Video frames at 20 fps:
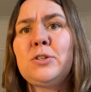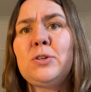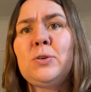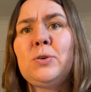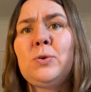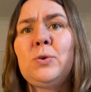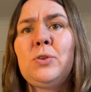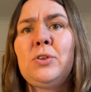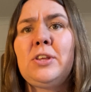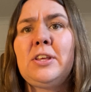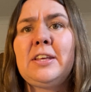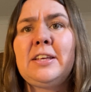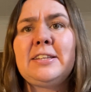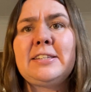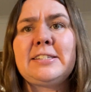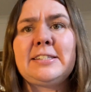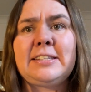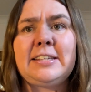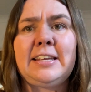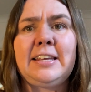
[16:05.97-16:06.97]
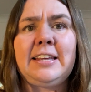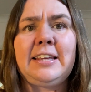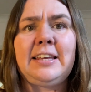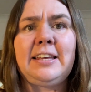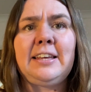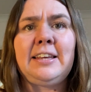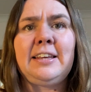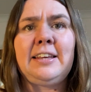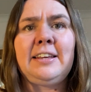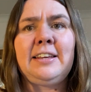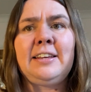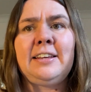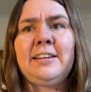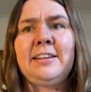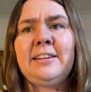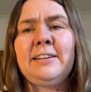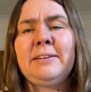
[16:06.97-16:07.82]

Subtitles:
to the sea.